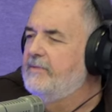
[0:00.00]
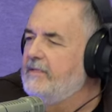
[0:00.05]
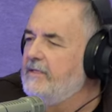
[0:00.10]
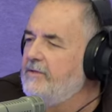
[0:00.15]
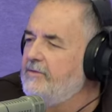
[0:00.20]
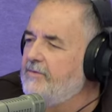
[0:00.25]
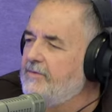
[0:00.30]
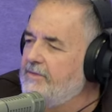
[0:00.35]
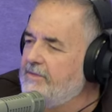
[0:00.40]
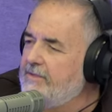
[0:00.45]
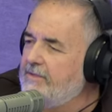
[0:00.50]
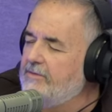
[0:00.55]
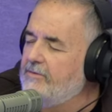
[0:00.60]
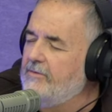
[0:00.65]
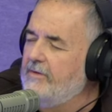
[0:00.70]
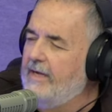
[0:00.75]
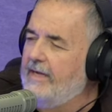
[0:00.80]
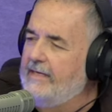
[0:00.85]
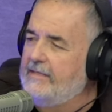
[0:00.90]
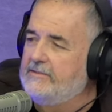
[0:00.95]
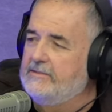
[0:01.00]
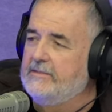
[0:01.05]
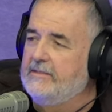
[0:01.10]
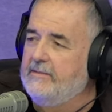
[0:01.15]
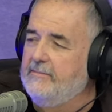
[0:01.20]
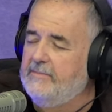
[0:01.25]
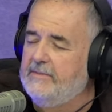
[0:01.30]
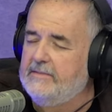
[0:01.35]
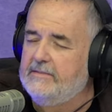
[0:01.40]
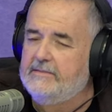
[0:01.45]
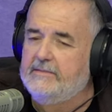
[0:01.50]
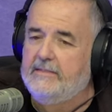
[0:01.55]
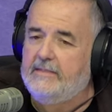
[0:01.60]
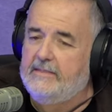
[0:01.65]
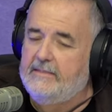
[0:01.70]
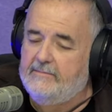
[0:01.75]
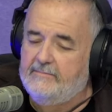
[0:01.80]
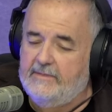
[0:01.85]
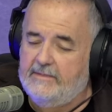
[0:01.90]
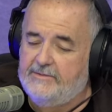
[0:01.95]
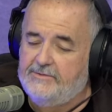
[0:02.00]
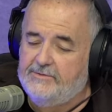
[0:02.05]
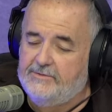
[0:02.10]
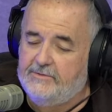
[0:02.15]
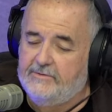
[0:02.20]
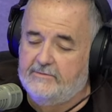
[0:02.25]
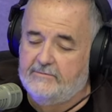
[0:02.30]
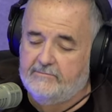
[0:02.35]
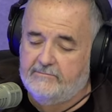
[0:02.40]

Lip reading: you can do, actually, but I'm not sure.